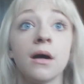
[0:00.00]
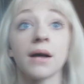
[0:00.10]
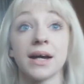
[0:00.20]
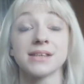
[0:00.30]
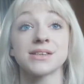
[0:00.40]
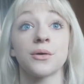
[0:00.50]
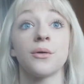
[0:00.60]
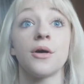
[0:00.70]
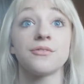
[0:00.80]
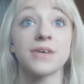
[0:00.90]
Okay,
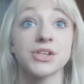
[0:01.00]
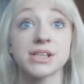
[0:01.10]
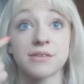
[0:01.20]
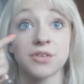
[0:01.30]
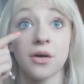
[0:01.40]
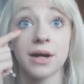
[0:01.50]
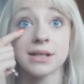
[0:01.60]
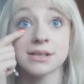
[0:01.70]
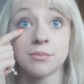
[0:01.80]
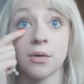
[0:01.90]
so as you can see, I've
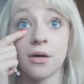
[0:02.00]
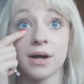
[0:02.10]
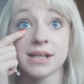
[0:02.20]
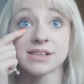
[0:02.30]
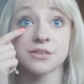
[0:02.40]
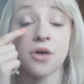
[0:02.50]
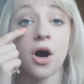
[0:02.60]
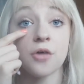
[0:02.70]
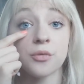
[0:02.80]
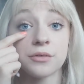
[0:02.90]
lined my eyes sort of
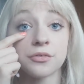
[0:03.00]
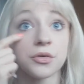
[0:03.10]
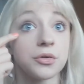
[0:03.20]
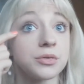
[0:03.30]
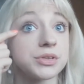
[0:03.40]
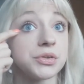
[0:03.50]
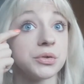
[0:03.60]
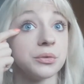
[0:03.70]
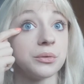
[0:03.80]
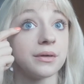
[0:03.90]
halfway through
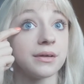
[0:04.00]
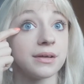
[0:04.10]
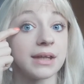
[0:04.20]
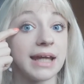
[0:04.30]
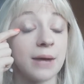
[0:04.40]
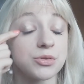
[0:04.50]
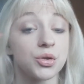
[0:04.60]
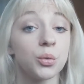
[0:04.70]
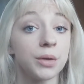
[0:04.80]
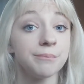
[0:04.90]
to the
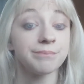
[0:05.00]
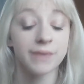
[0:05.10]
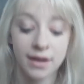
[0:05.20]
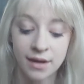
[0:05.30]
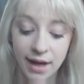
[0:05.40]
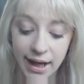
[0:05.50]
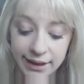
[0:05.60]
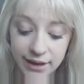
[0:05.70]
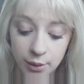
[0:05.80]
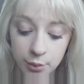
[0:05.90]
outer corner,
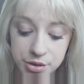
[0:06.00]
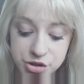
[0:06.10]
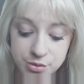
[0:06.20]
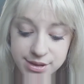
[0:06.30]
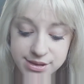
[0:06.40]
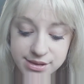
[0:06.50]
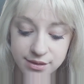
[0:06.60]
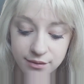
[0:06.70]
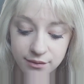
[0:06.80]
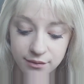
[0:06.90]
and now what I'm going to do
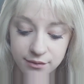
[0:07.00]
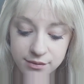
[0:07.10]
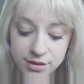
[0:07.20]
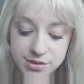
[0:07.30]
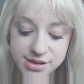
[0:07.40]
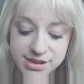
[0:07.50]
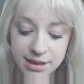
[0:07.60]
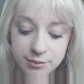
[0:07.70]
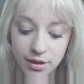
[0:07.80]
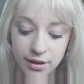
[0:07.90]
is use the
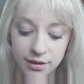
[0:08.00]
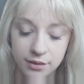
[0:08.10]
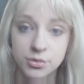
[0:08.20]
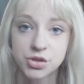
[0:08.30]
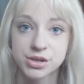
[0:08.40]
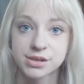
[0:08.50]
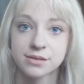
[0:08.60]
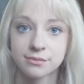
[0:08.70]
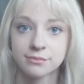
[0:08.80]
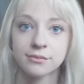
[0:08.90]
same colour, which
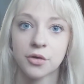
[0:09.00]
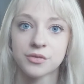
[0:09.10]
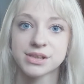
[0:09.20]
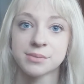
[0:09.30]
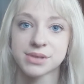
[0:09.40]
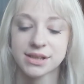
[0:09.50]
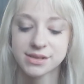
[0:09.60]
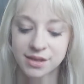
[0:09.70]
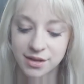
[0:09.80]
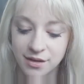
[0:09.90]
is obviously
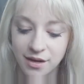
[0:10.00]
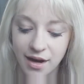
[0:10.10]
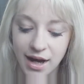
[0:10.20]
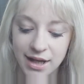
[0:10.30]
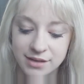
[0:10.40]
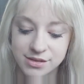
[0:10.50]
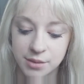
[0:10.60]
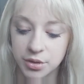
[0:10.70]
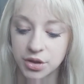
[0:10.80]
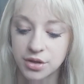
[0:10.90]
Obsessed, and
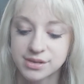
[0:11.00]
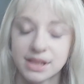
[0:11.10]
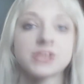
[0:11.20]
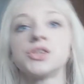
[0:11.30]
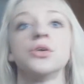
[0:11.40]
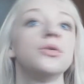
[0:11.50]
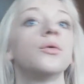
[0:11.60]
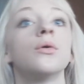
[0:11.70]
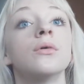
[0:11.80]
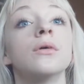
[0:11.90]
I'm going to use that
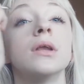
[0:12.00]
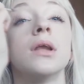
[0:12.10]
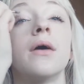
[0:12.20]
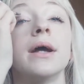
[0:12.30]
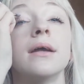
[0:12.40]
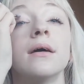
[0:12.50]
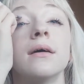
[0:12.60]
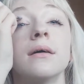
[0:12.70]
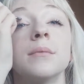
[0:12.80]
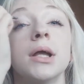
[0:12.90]
to
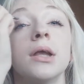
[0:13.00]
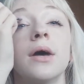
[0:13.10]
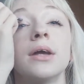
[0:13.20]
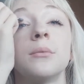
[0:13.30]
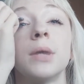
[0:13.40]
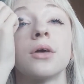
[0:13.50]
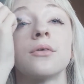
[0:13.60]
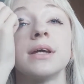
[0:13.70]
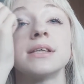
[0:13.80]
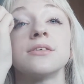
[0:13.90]
put a line on my
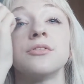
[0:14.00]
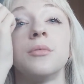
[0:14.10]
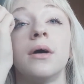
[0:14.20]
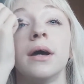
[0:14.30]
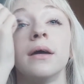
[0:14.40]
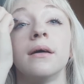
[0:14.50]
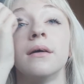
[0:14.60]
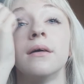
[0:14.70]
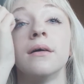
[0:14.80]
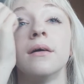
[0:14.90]
crease of my
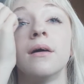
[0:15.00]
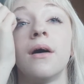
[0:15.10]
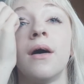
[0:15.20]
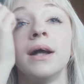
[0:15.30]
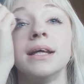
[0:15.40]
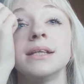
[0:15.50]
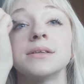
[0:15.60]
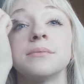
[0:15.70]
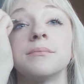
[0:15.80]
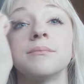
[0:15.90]
eyelid.